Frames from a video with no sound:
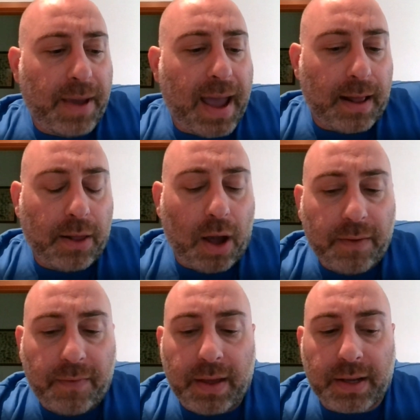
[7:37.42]
But yeah, a
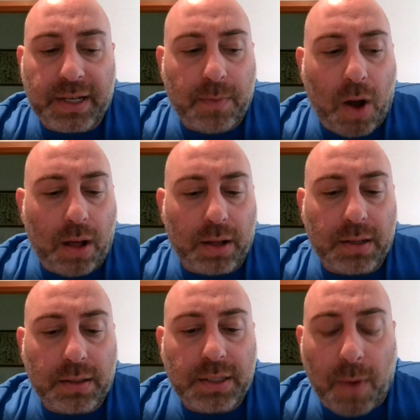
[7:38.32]
lot of the
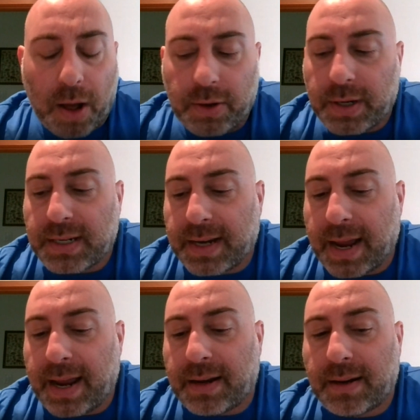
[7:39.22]
smaller
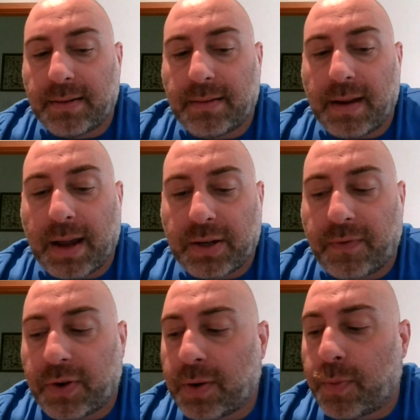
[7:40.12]
estate
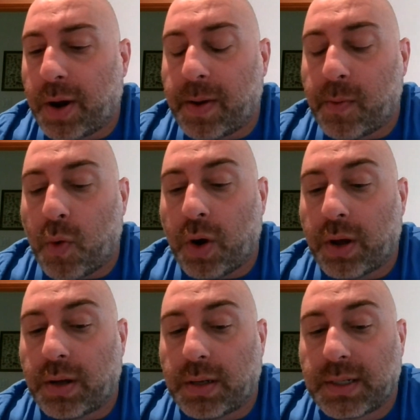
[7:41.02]
extra virgin premium
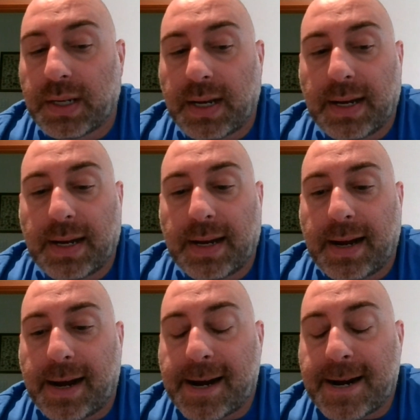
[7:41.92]
oils,
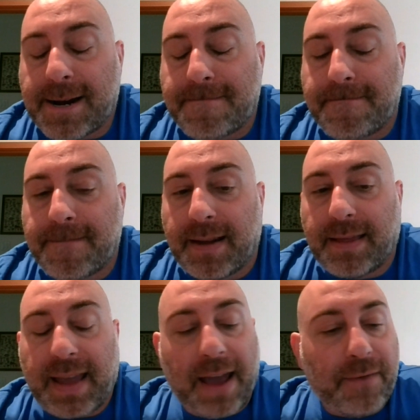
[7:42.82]

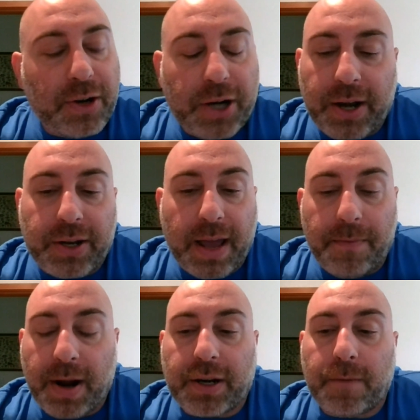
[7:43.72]
they haven't changed
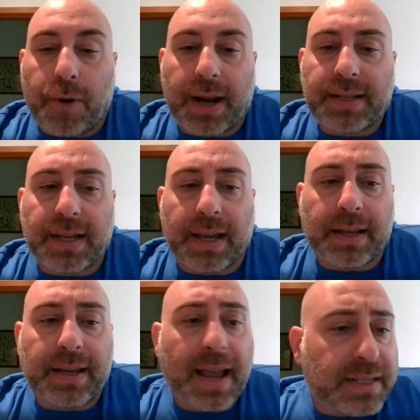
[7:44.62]
that much in
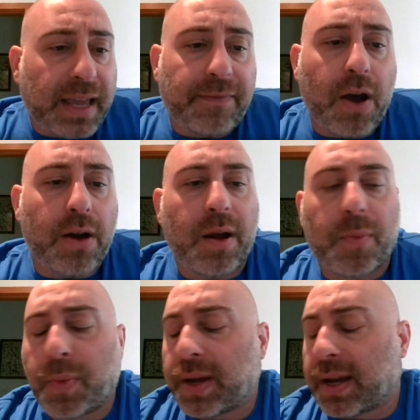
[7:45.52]
pricing. Yes, they've gone
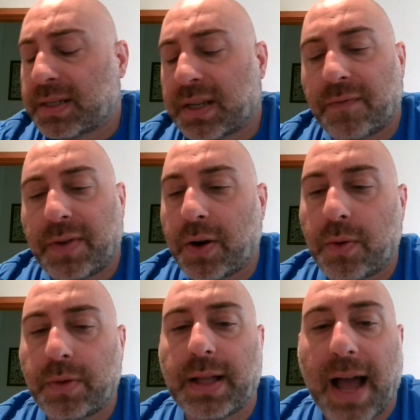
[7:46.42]
up because of, you
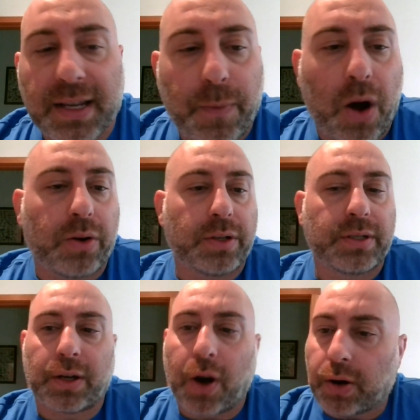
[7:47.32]
know, glass
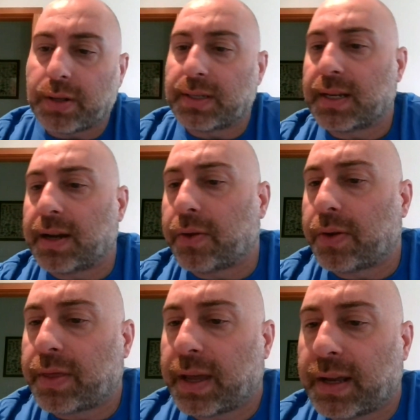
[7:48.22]
bottles and cartons and
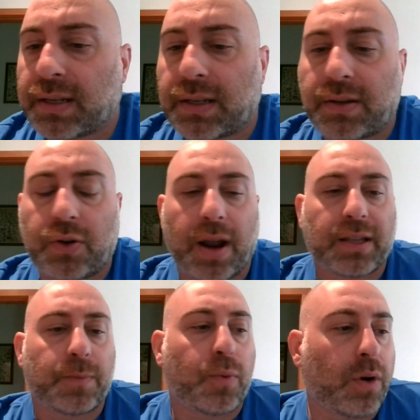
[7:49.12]
other things,
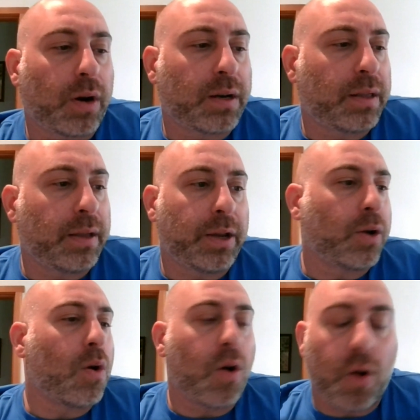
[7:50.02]
transport, the
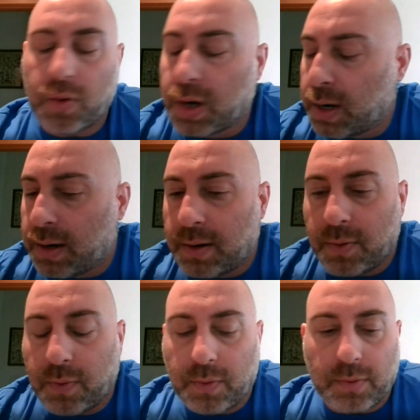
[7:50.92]
euro,
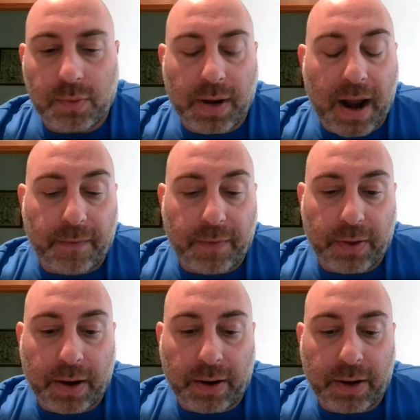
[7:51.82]
whatever.
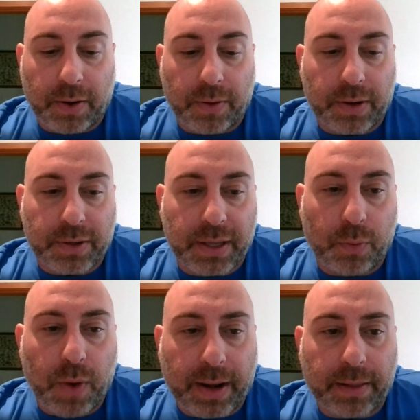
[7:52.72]
You know, there's
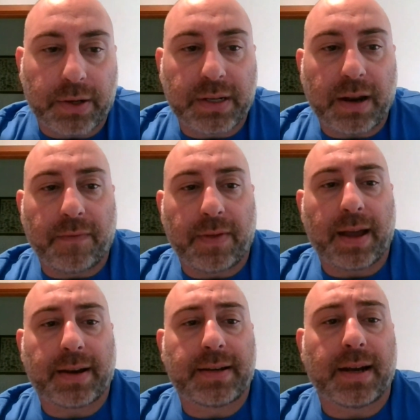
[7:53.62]
the regular stuff
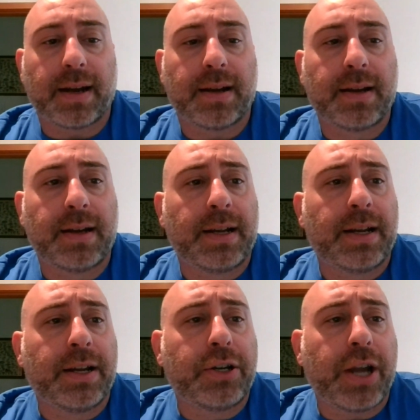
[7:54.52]
that
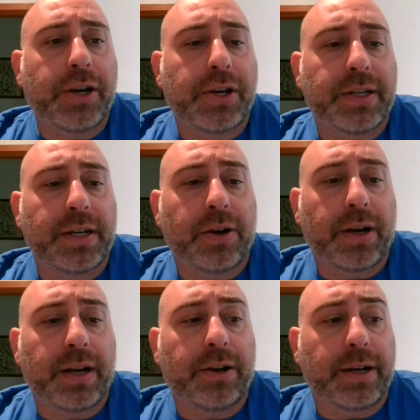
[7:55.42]
changes year
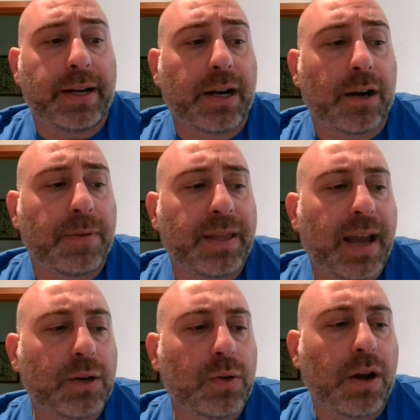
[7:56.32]
to year to year. But the
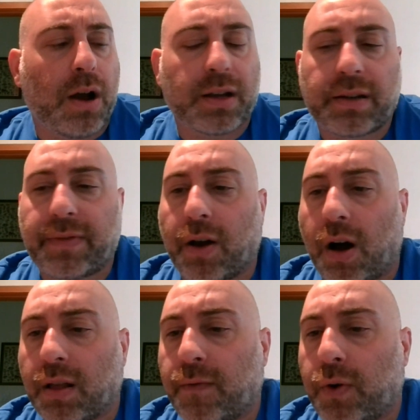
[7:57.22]
actual cost of the
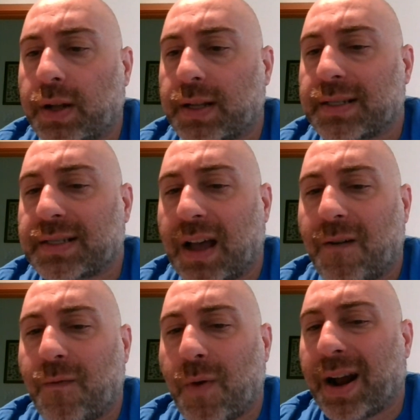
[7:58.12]
olive oil
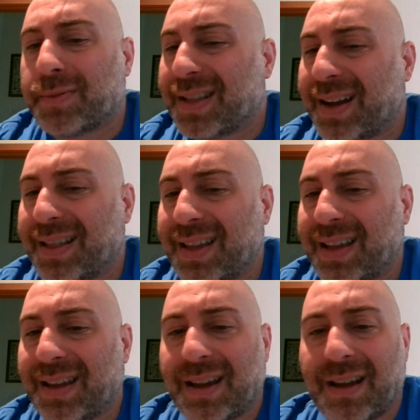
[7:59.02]
itself went up
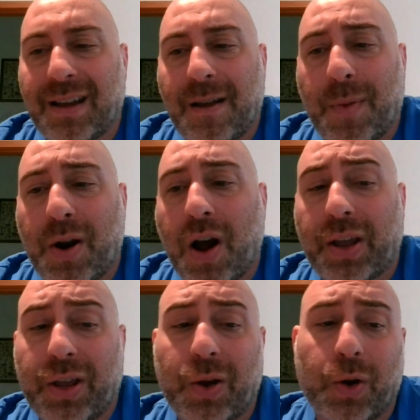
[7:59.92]
slightly, but not
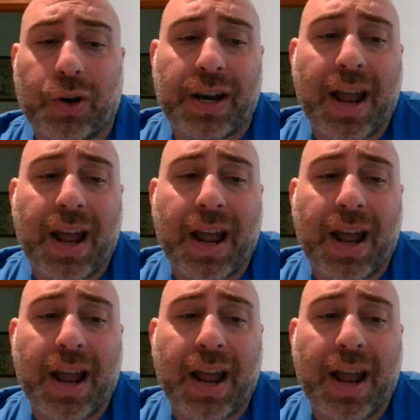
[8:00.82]
huge.